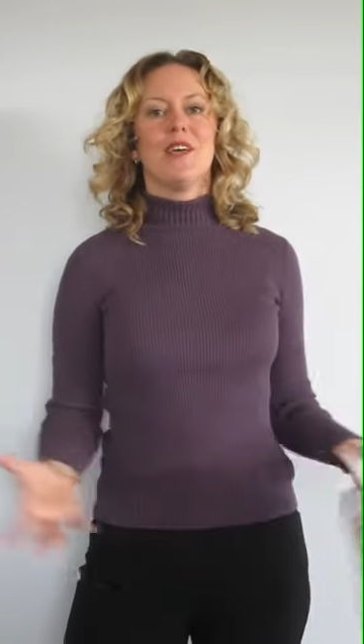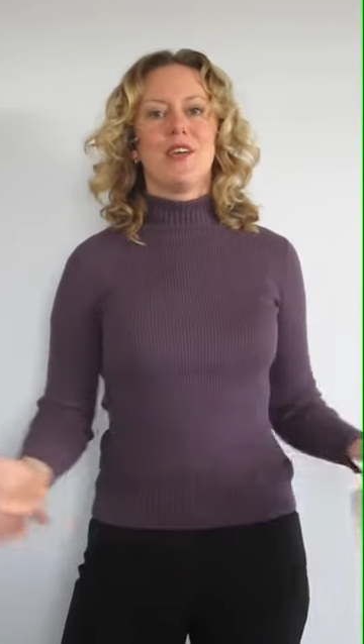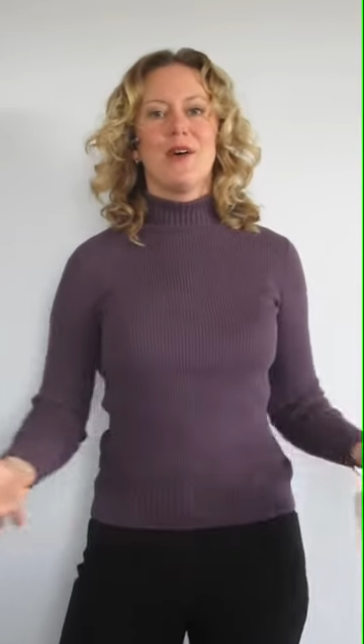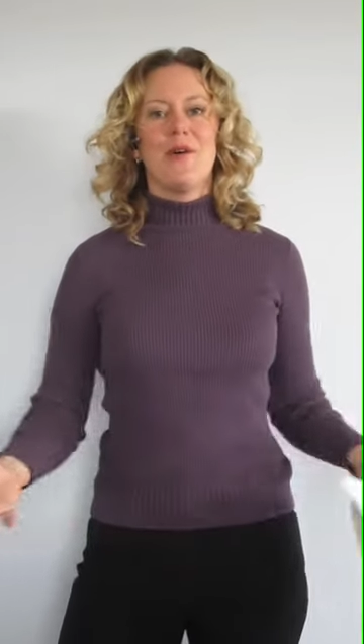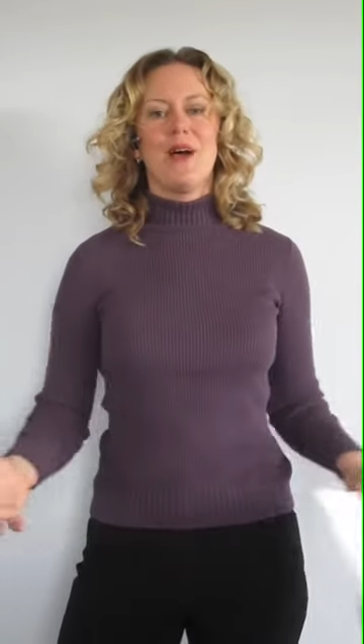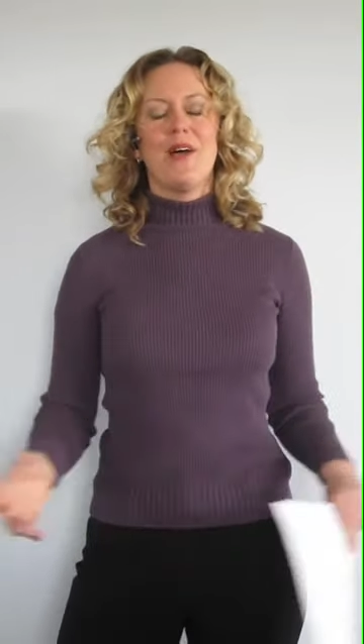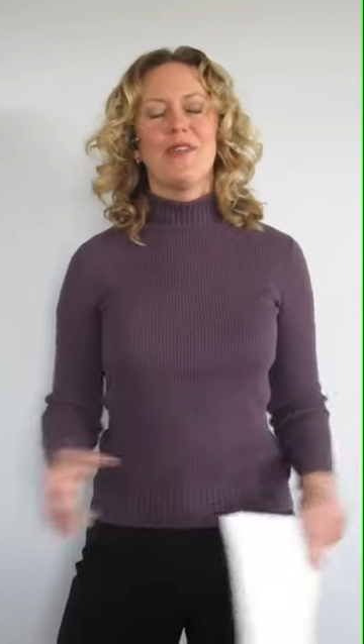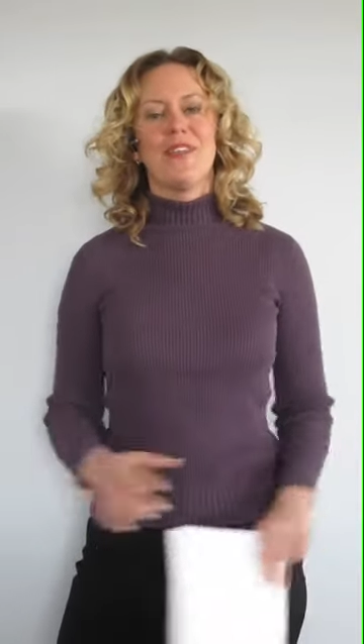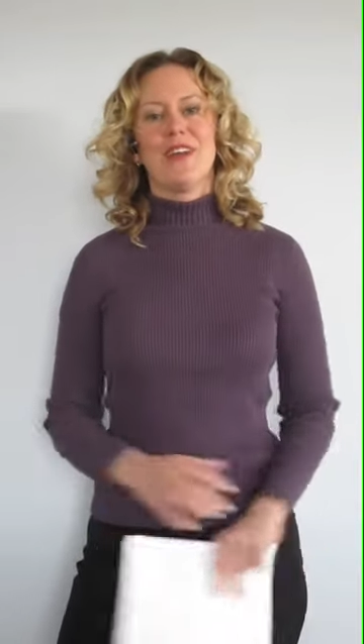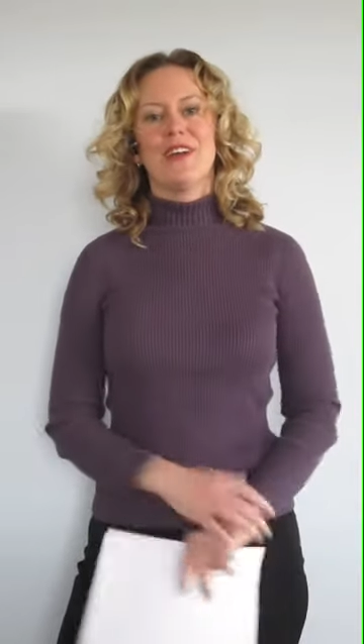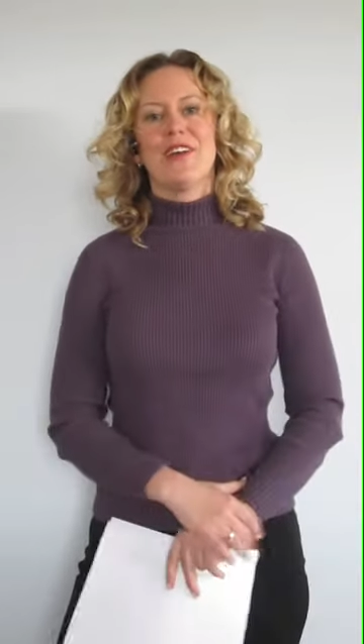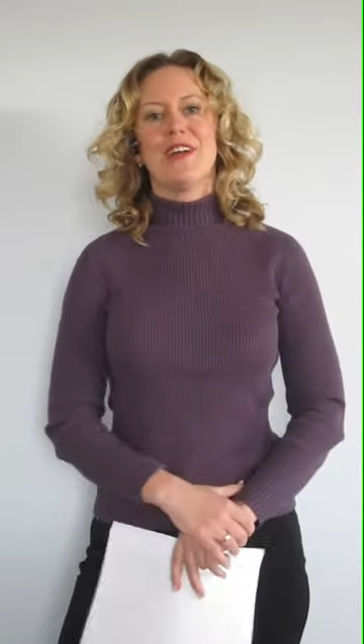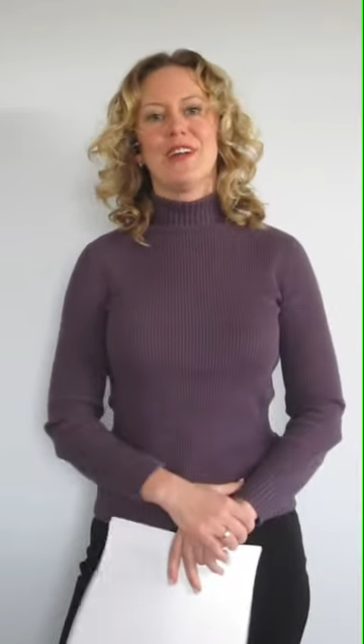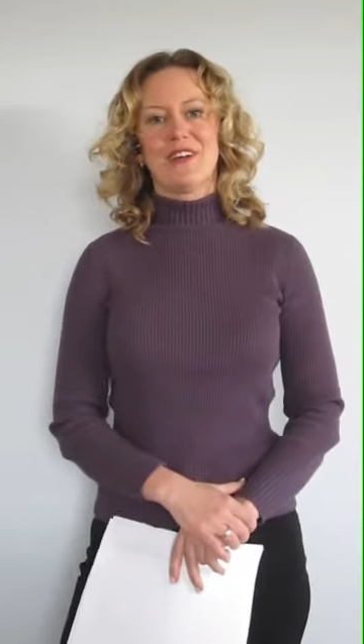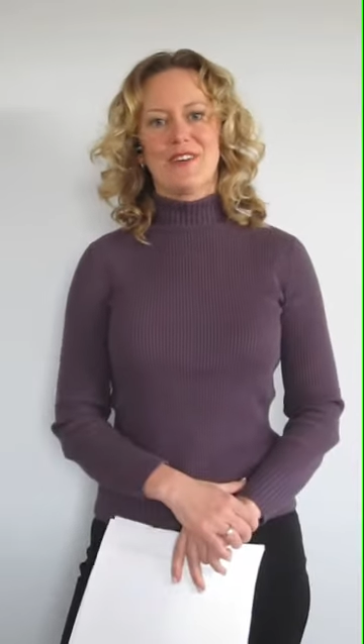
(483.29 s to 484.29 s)
go out
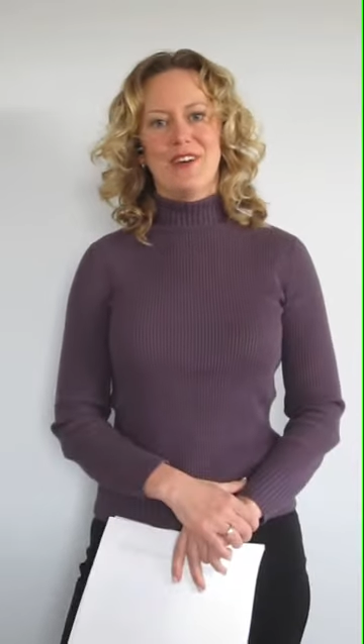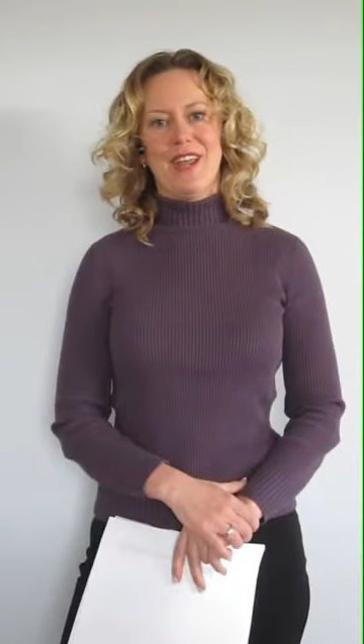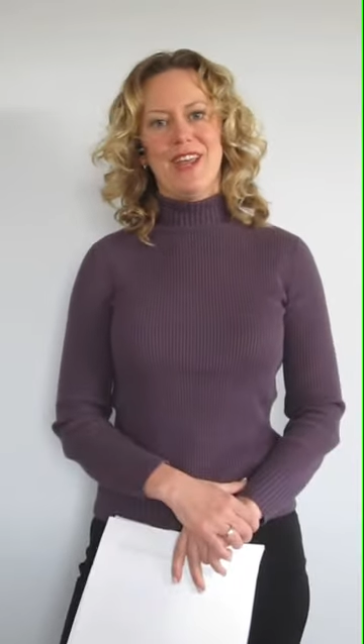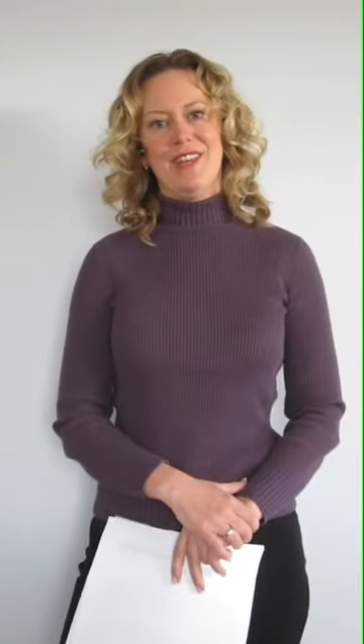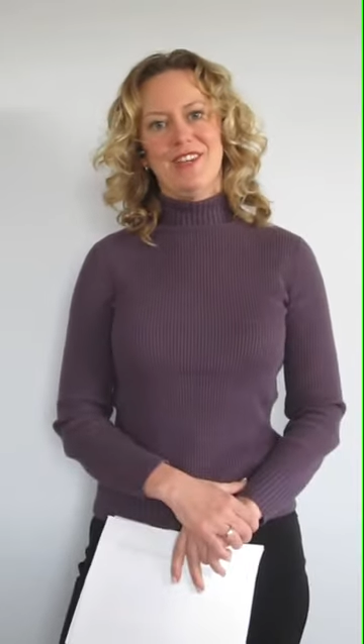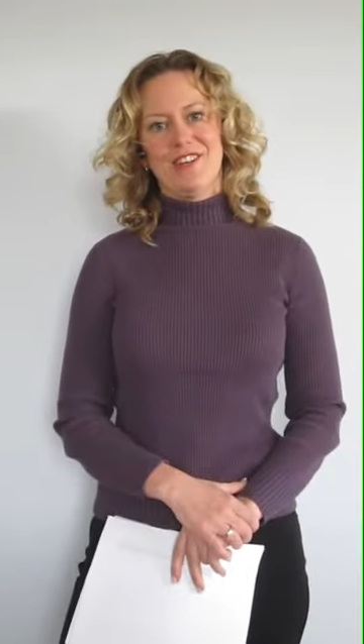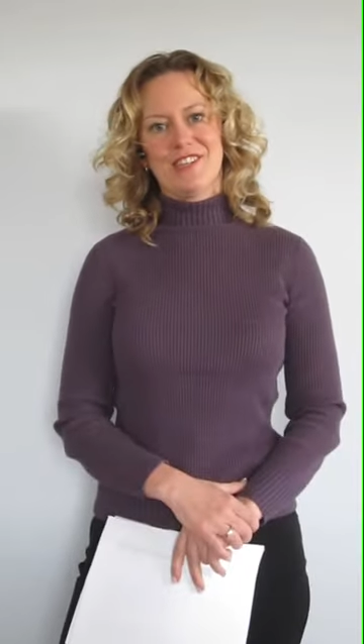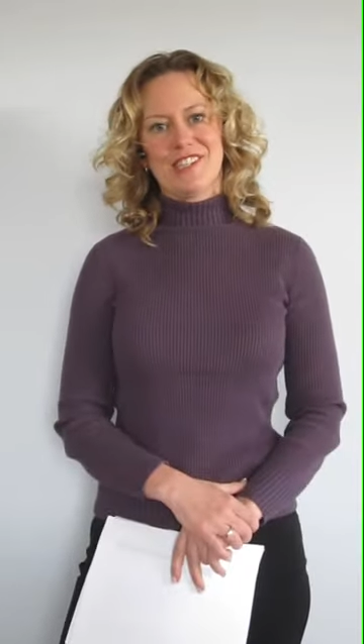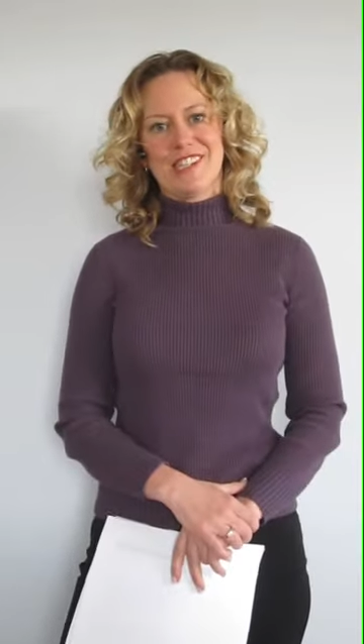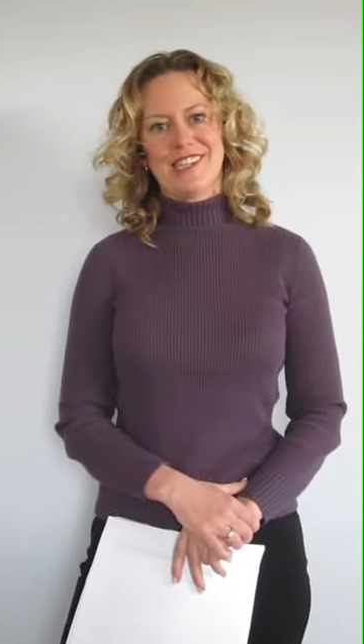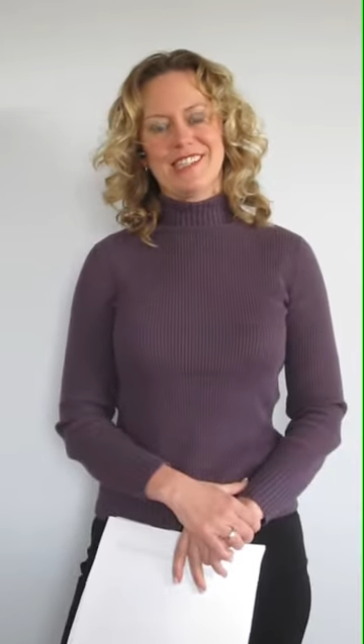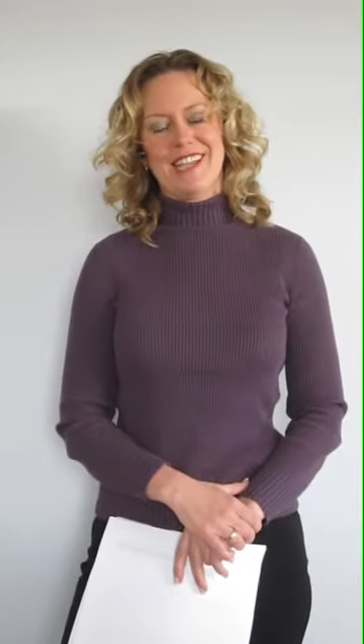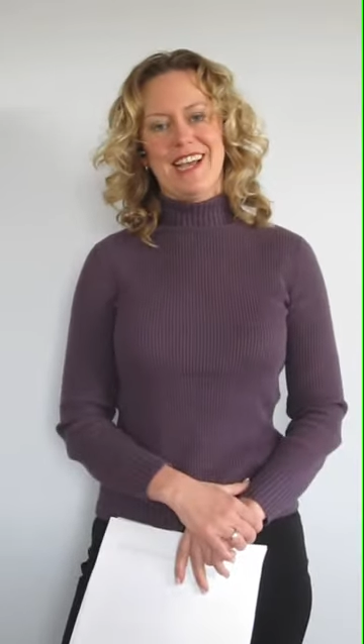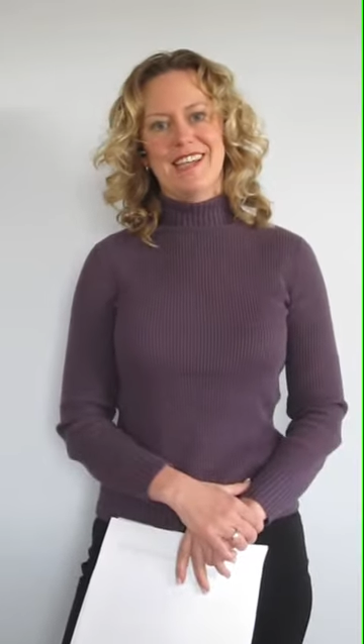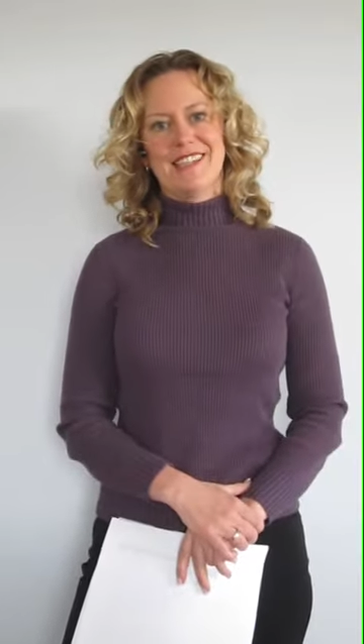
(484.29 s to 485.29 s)
there and create your
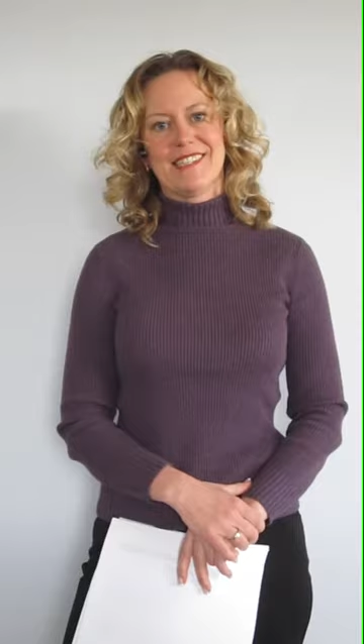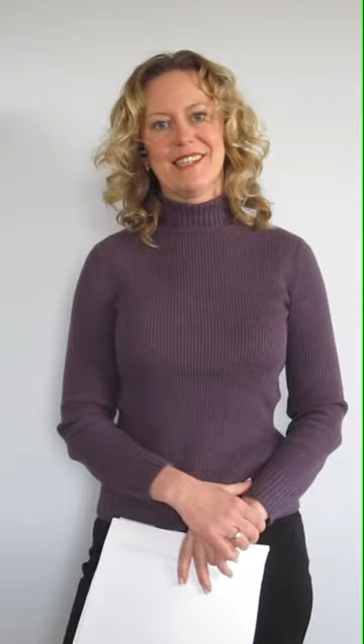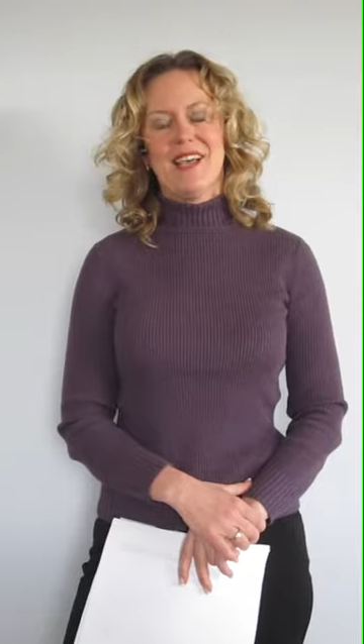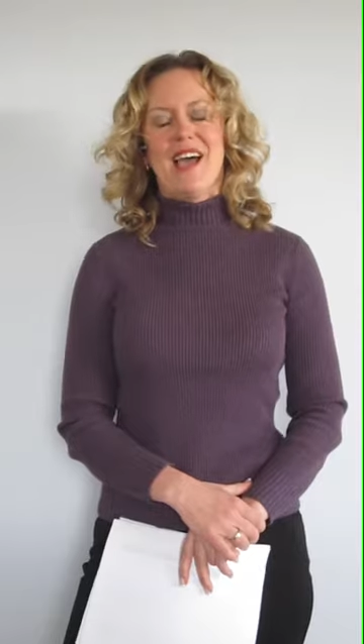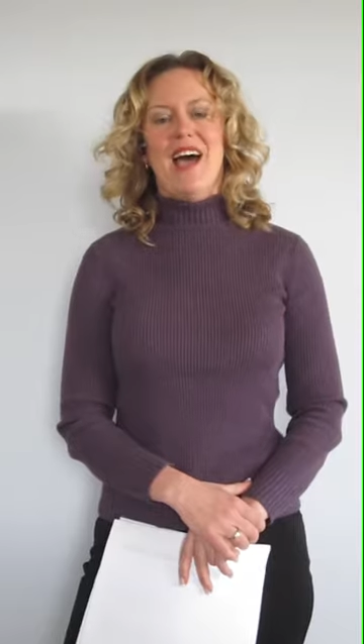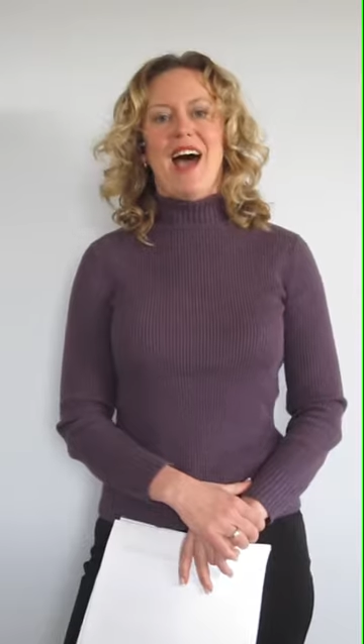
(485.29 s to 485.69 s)
success.